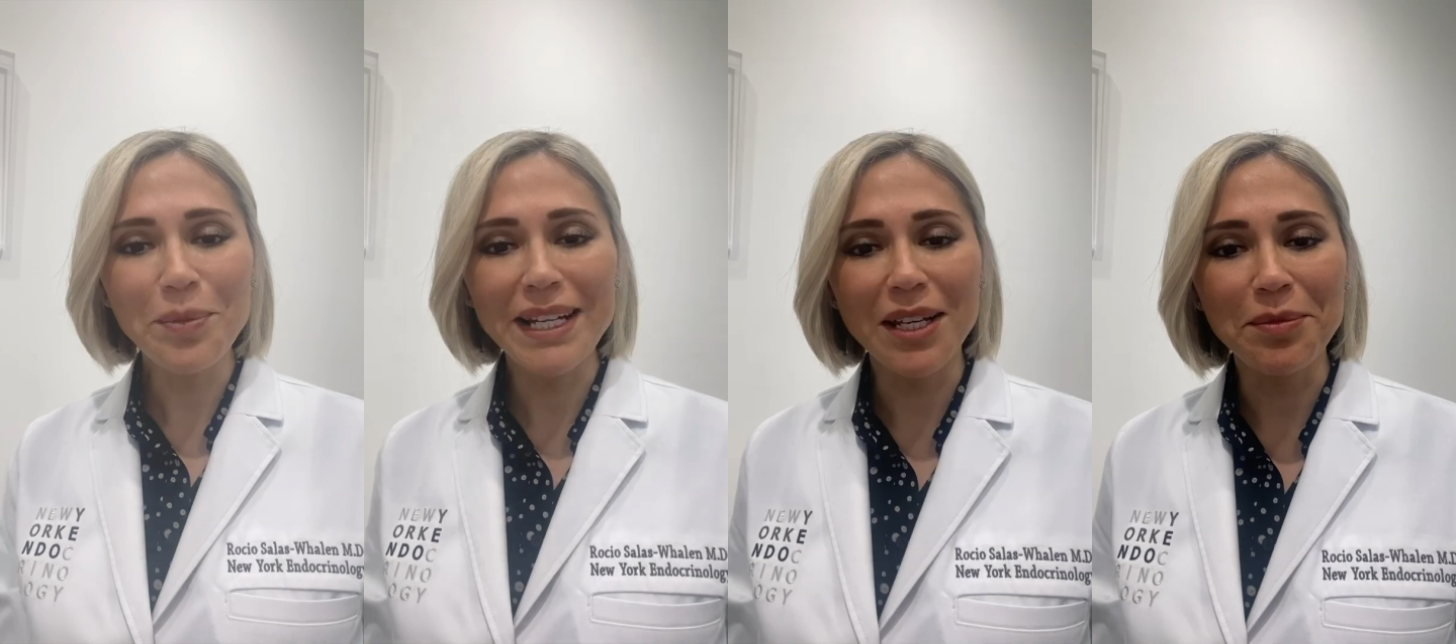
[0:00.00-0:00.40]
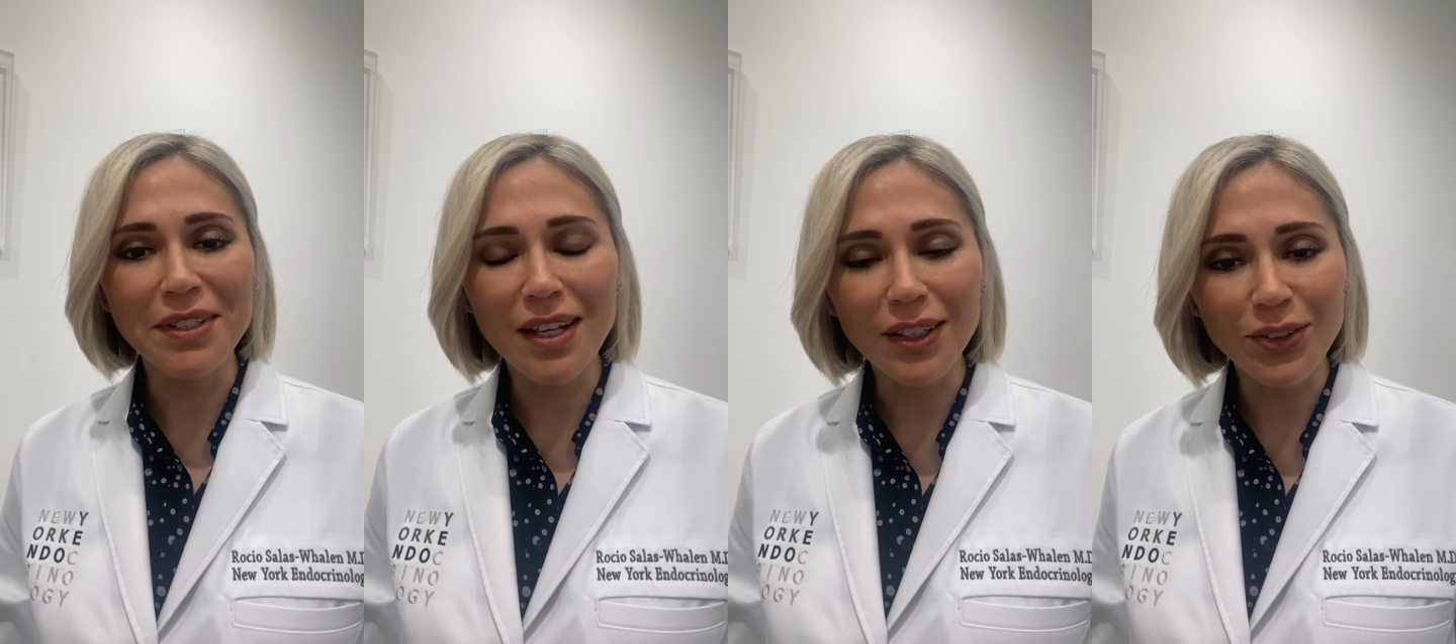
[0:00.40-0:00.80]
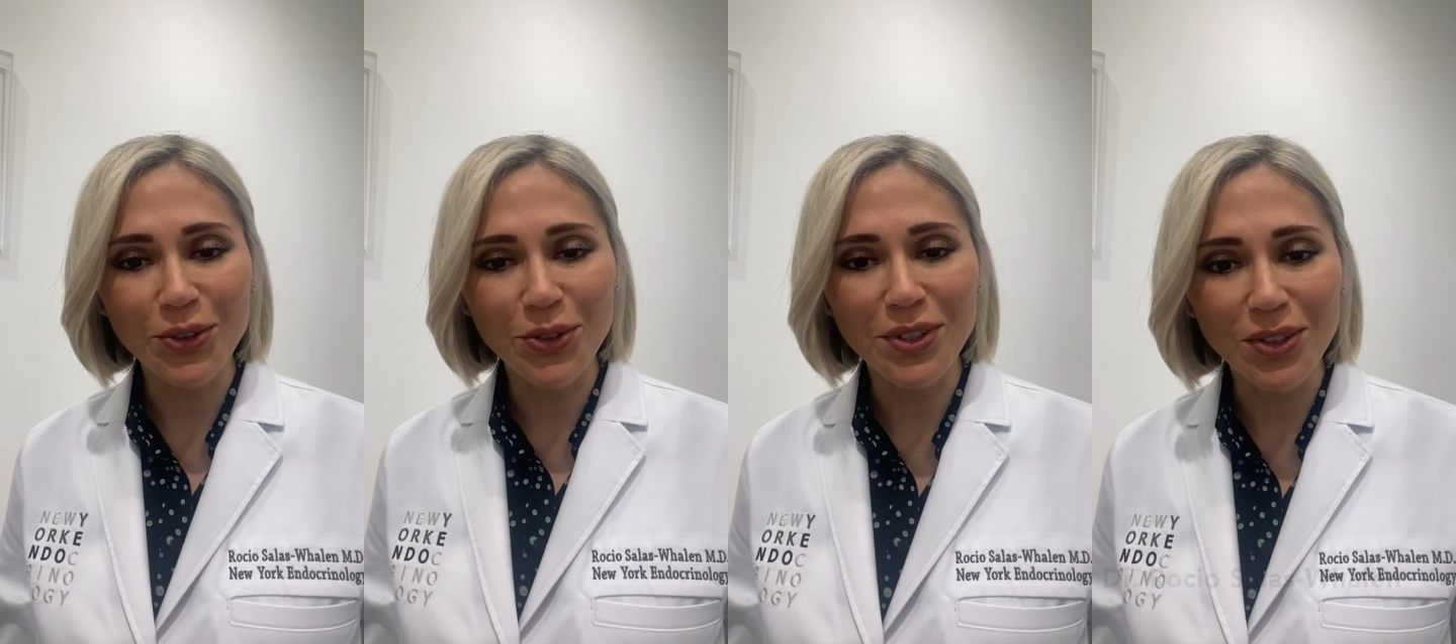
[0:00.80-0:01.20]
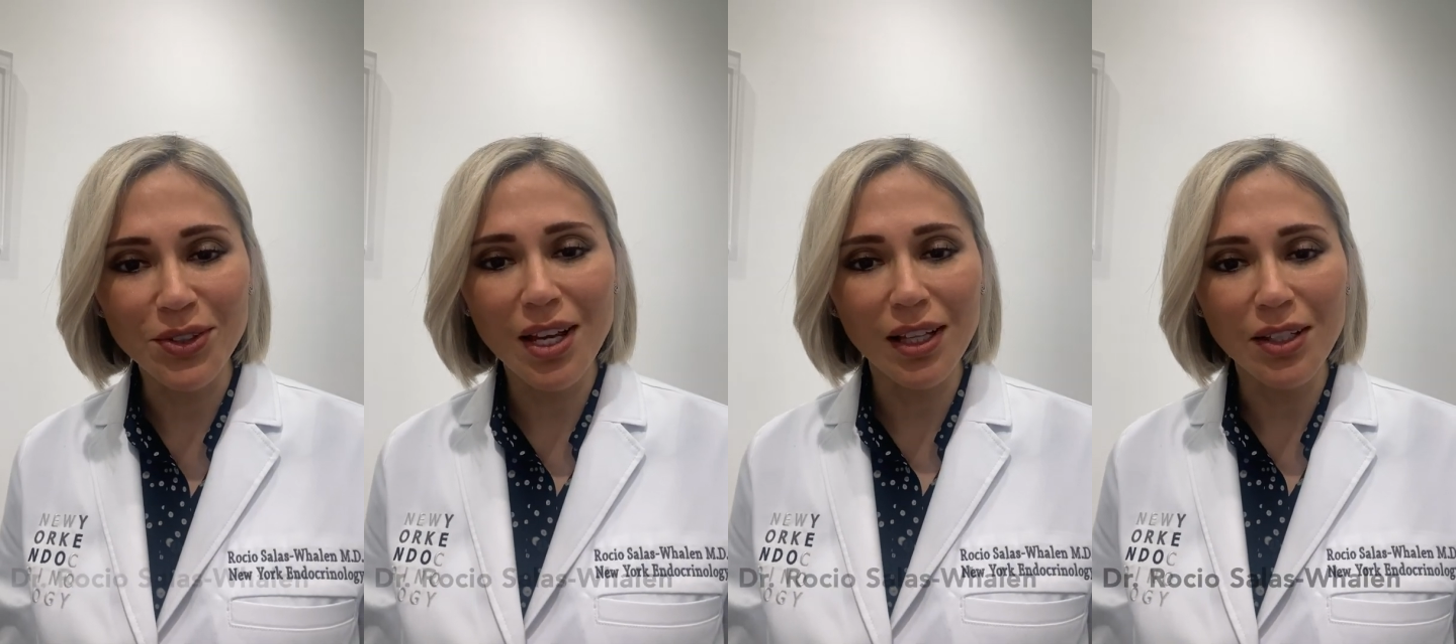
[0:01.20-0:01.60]
my name is Dr. Rocio
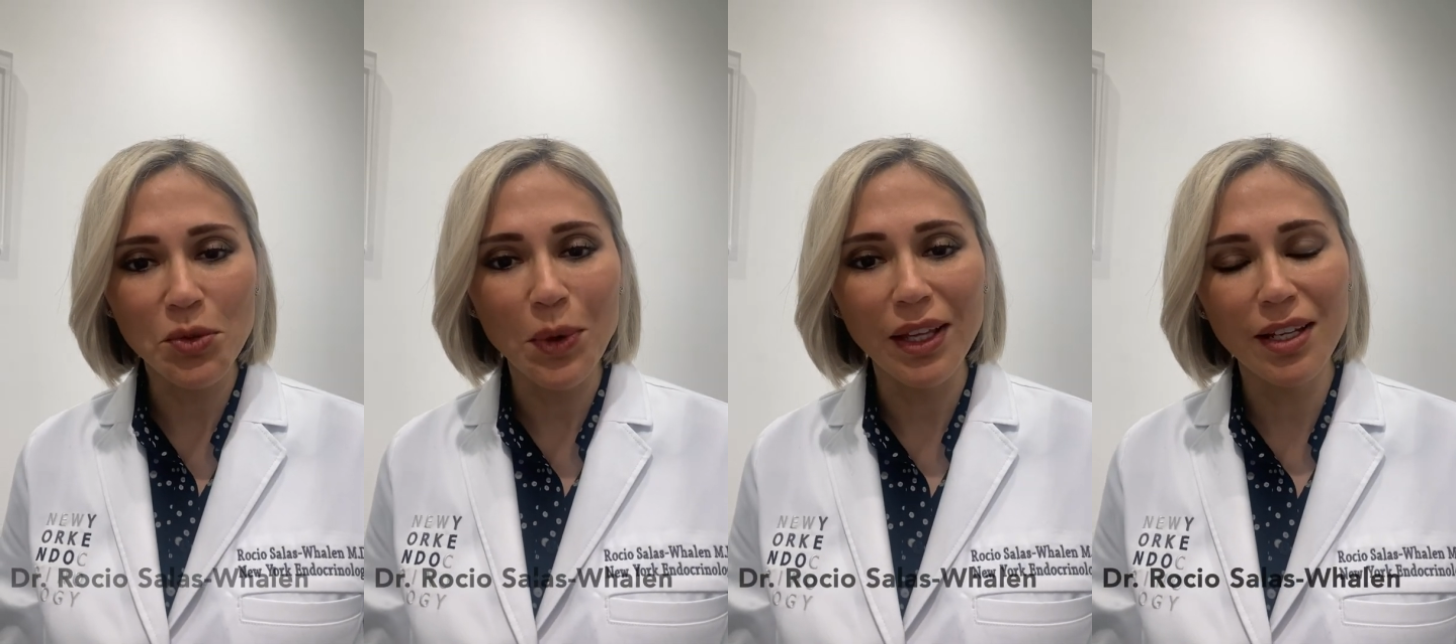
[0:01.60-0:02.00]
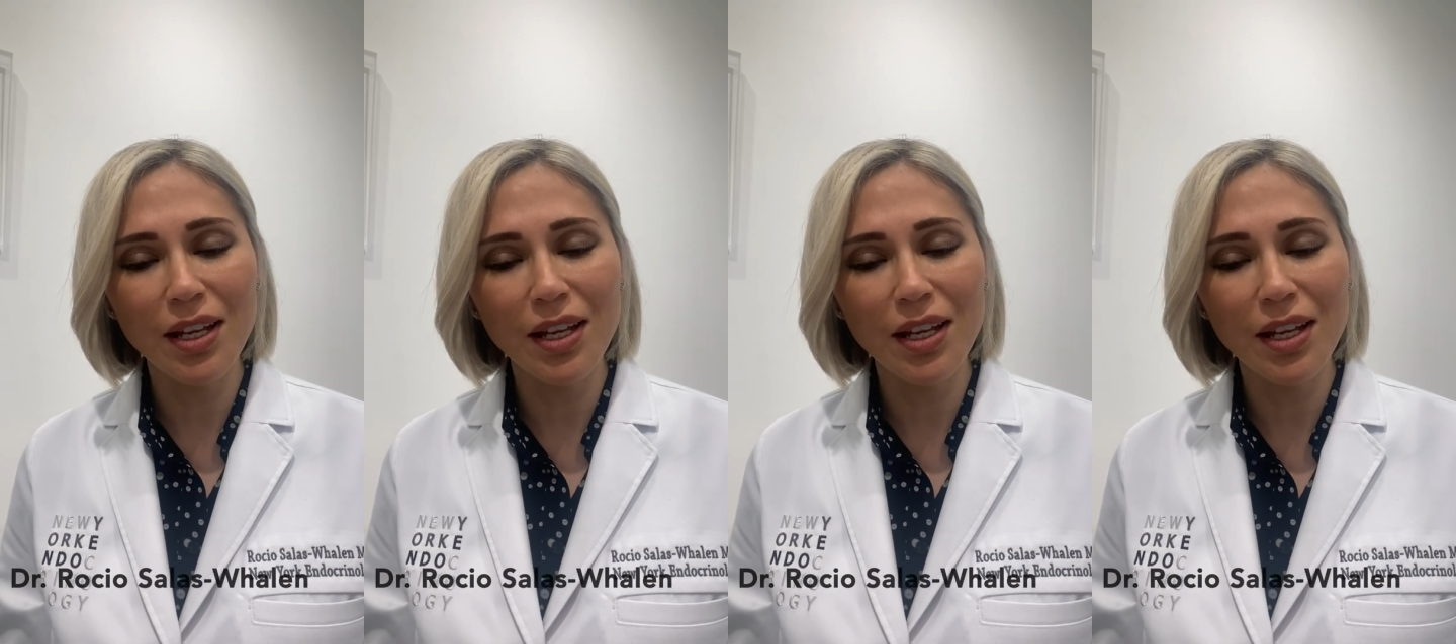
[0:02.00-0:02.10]
Salas Whalen.